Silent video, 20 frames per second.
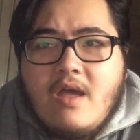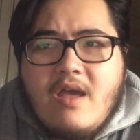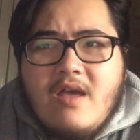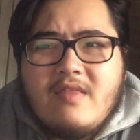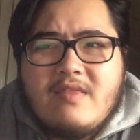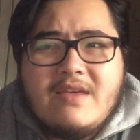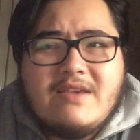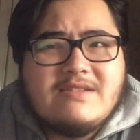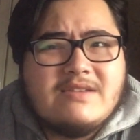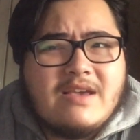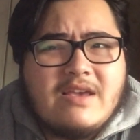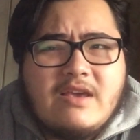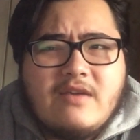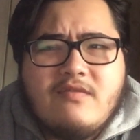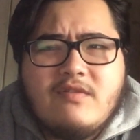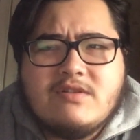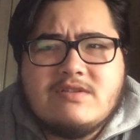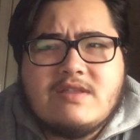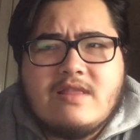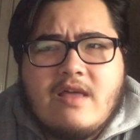These
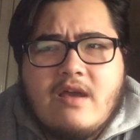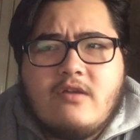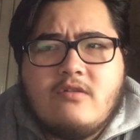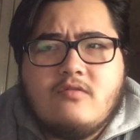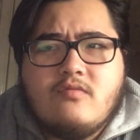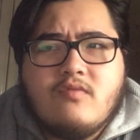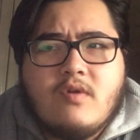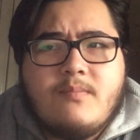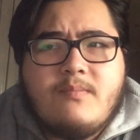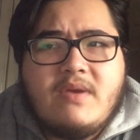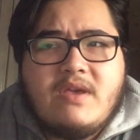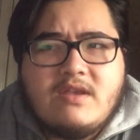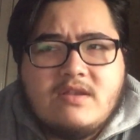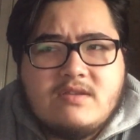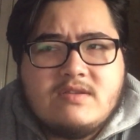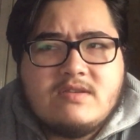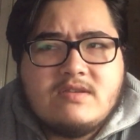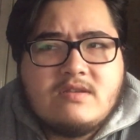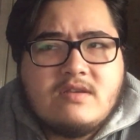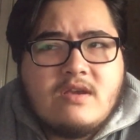evils thou
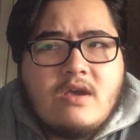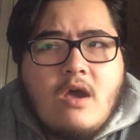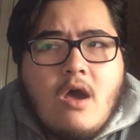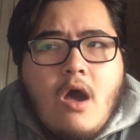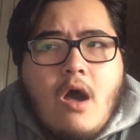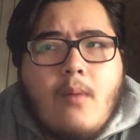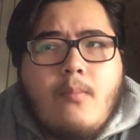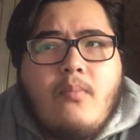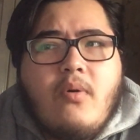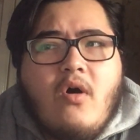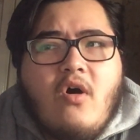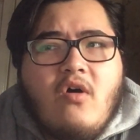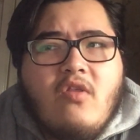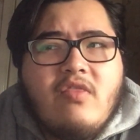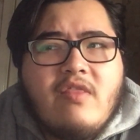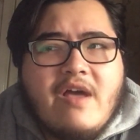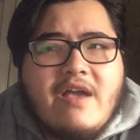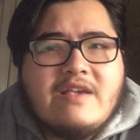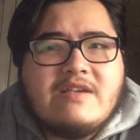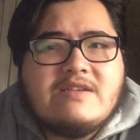repeat'st
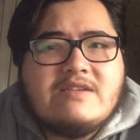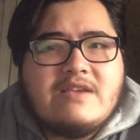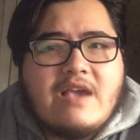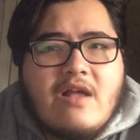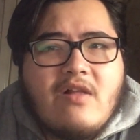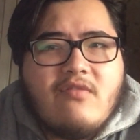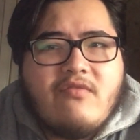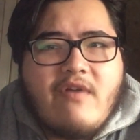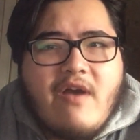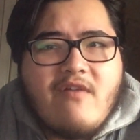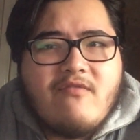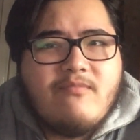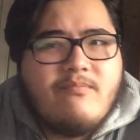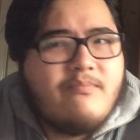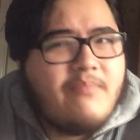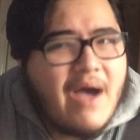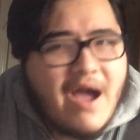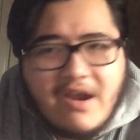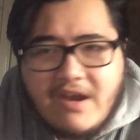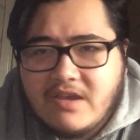upon thyself have
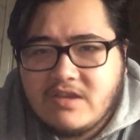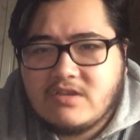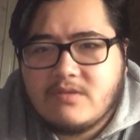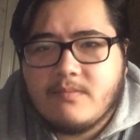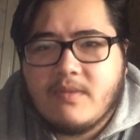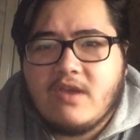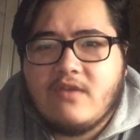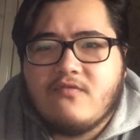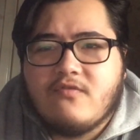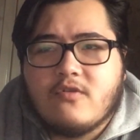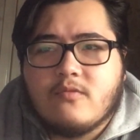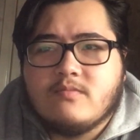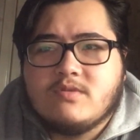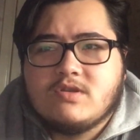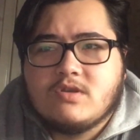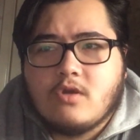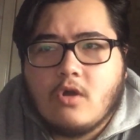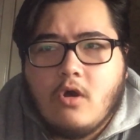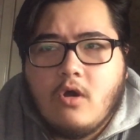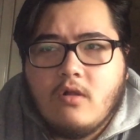banished me from
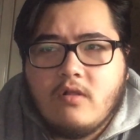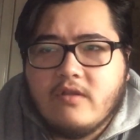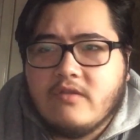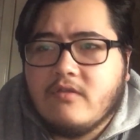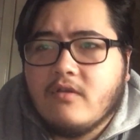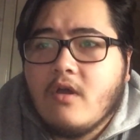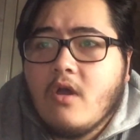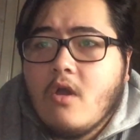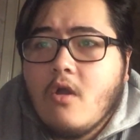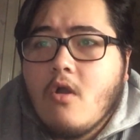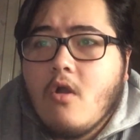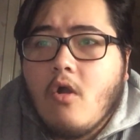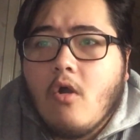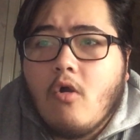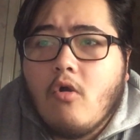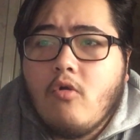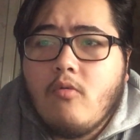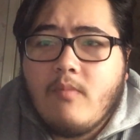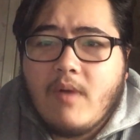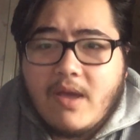Scotland.
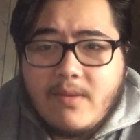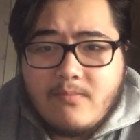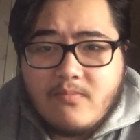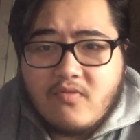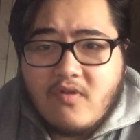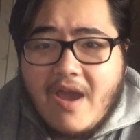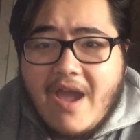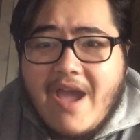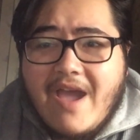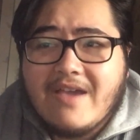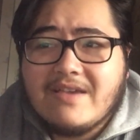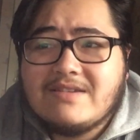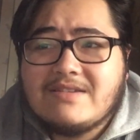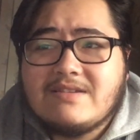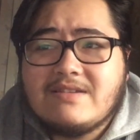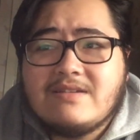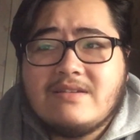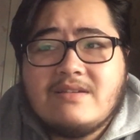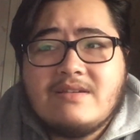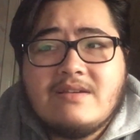O my
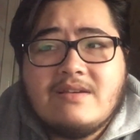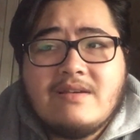breast,